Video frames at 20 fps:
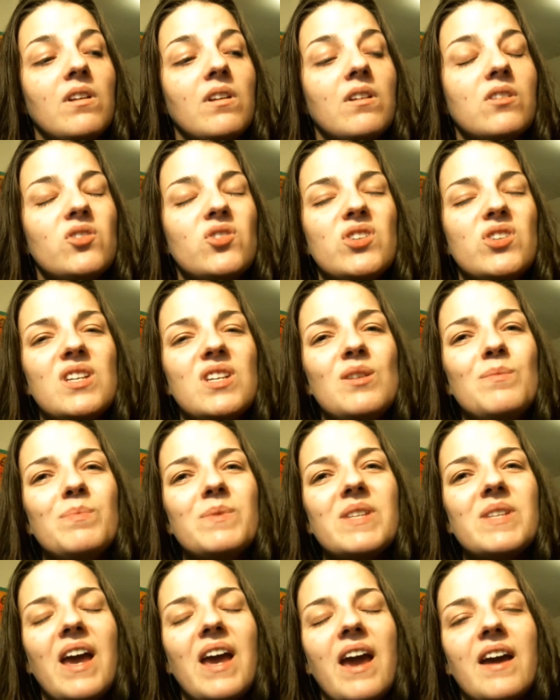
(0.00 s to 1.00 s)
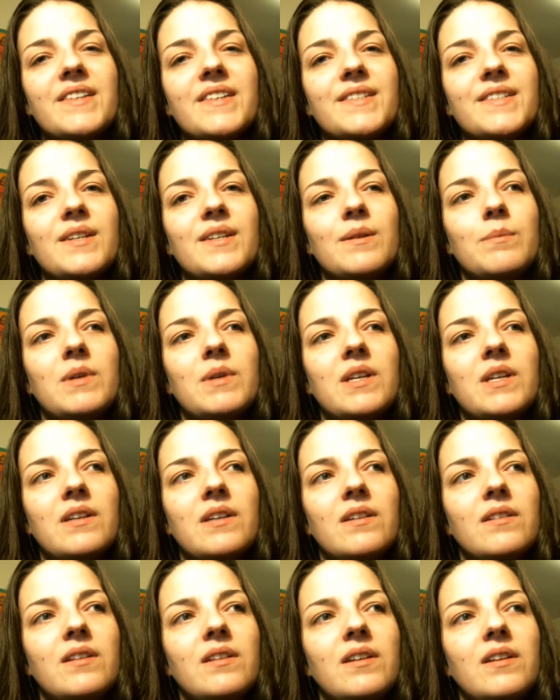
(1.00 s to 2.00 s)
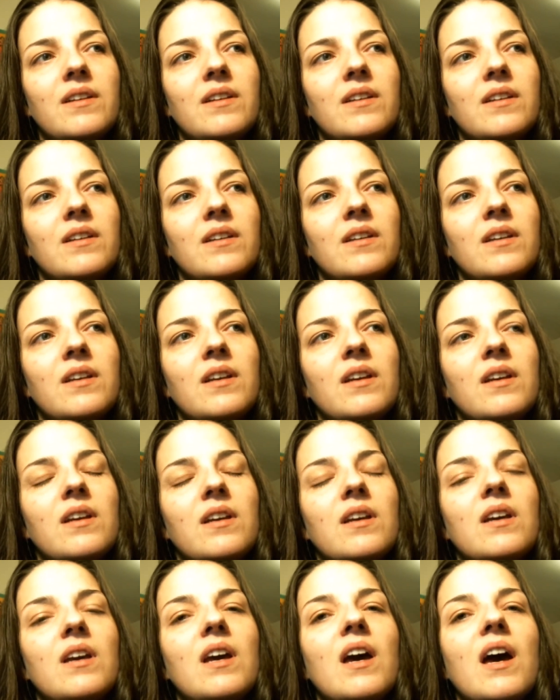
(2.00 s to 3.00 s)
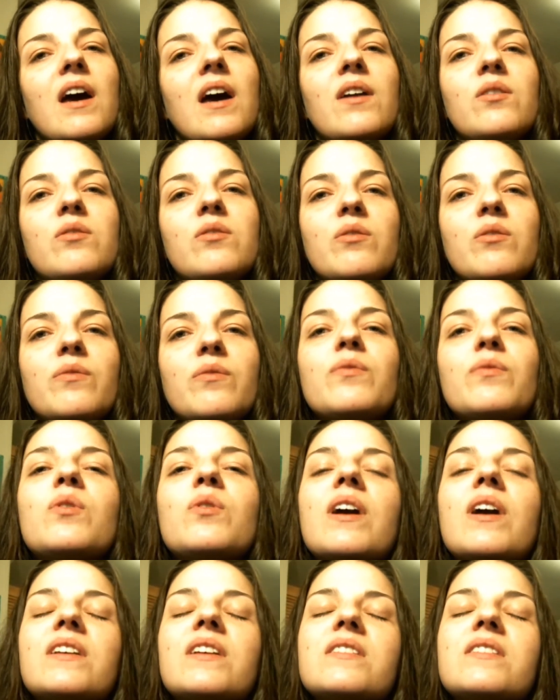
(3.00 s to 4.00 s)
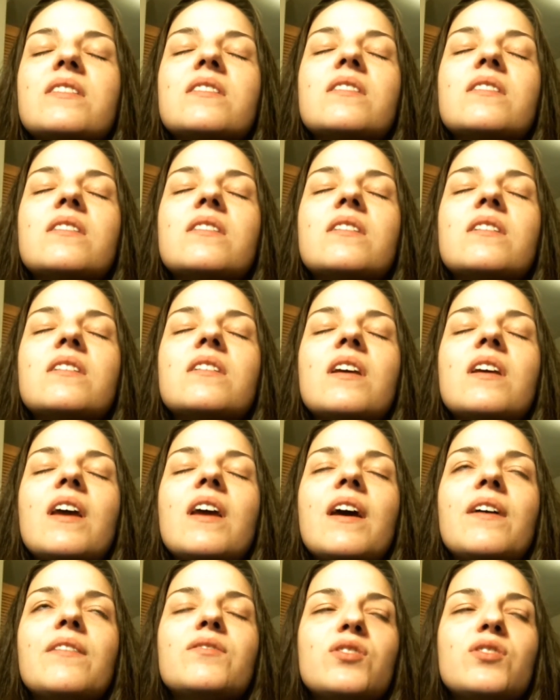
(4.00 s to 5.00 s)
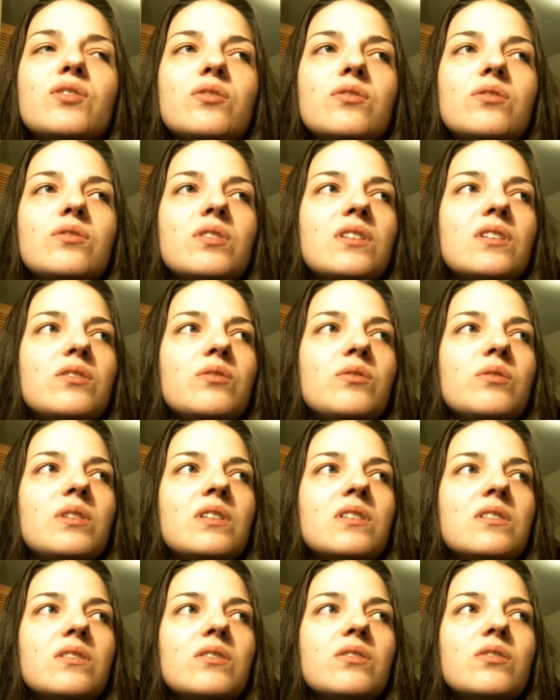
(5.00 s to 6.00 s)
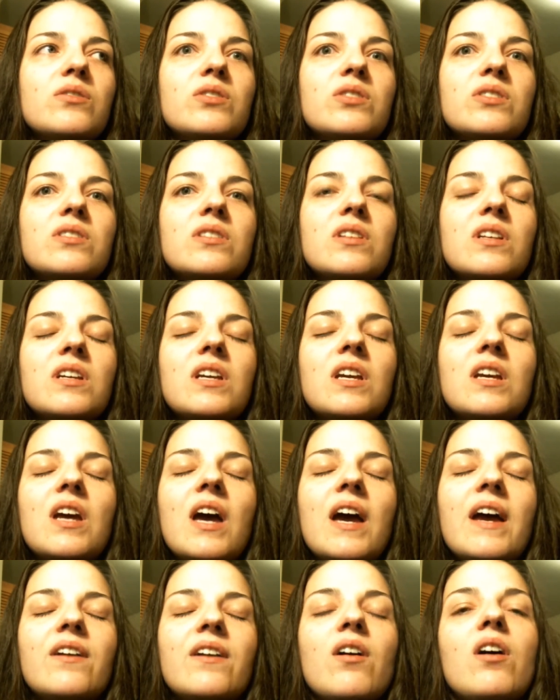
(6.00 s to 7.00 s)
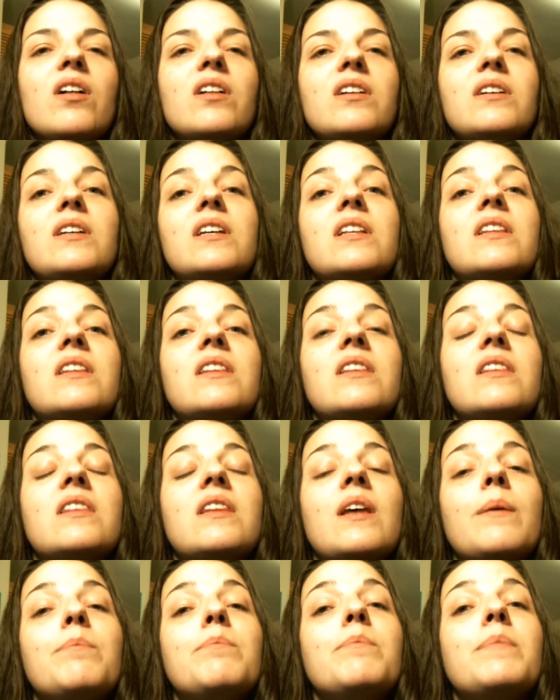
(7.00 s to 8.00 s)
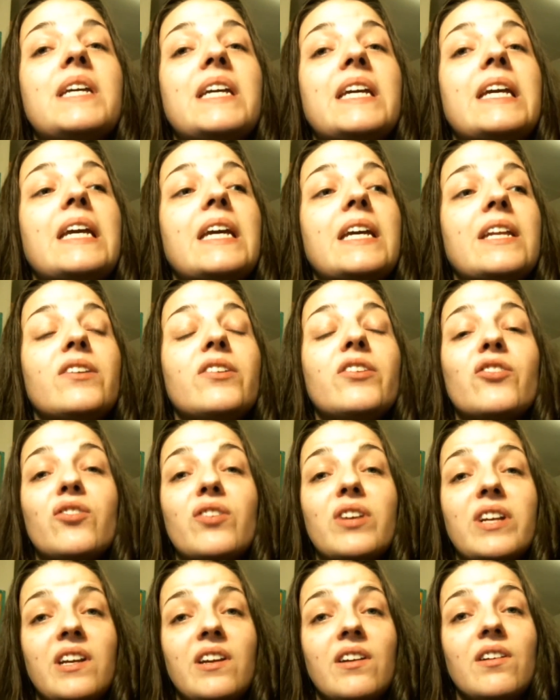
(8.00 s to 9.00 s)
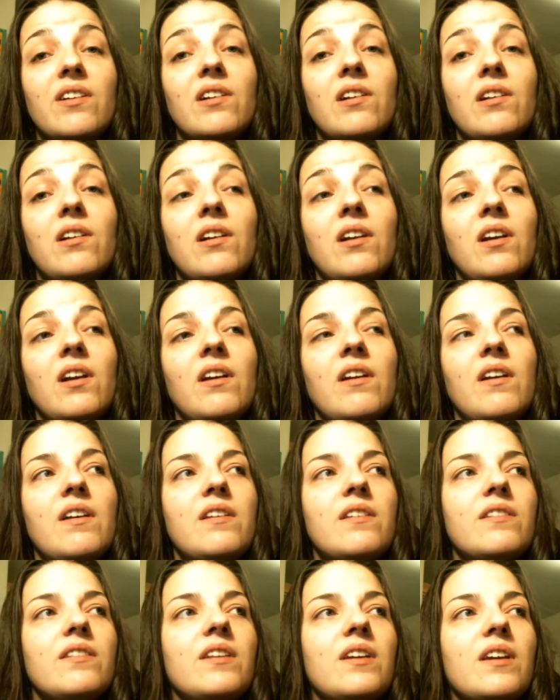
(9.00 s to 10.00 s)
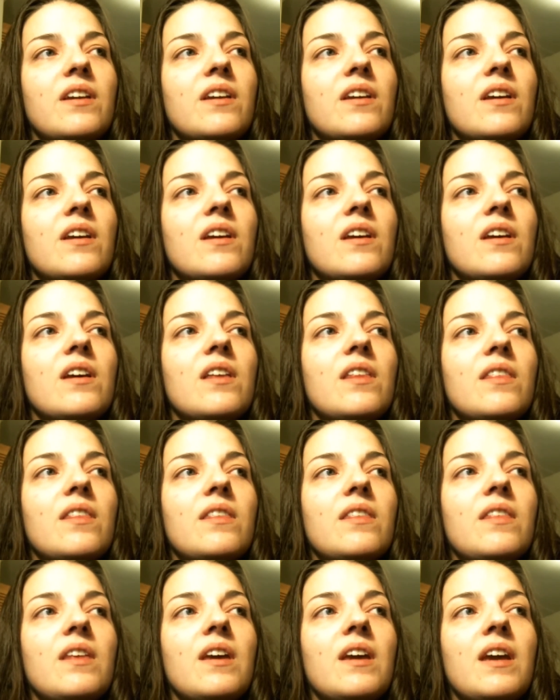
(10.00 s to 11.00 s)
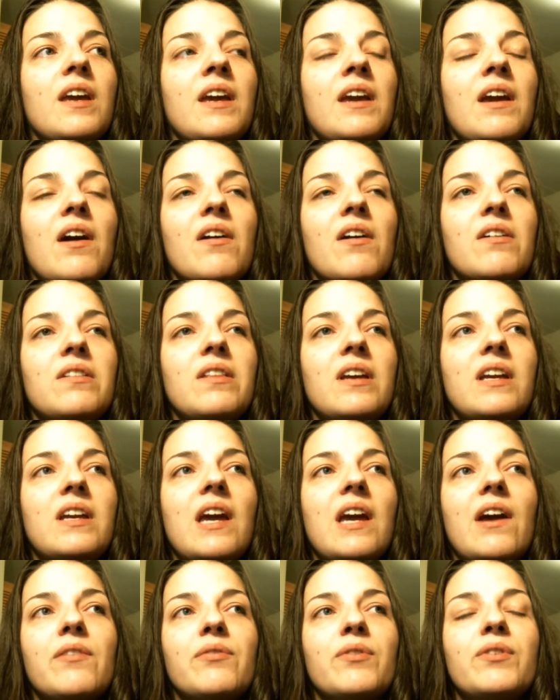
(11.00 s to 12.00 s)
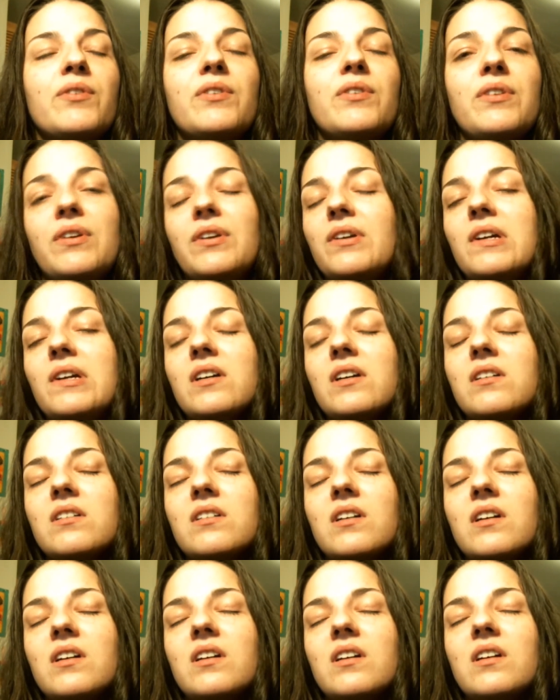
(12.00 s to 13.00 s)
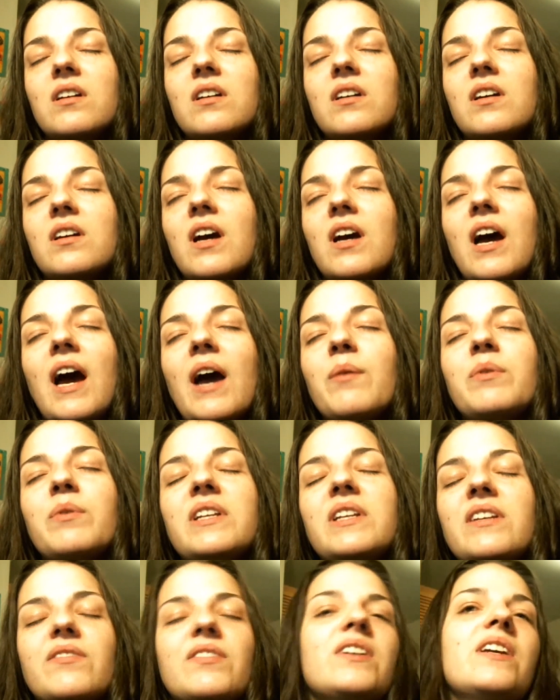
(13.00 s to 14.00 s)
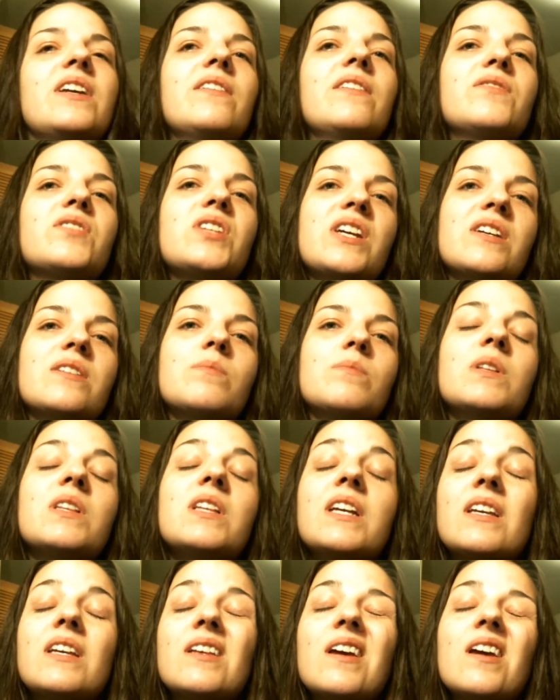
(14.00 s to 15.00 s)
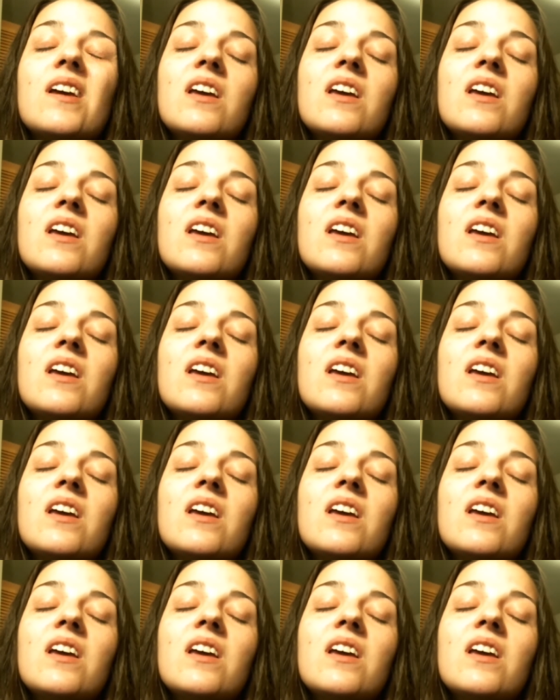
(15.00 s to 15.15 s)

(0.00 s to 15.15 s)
she keeps asking me, like, I don't know if you guys have children that do this. They're just like, I call it them being in your ear. Like, they are like I wouldn't even give Jasmine like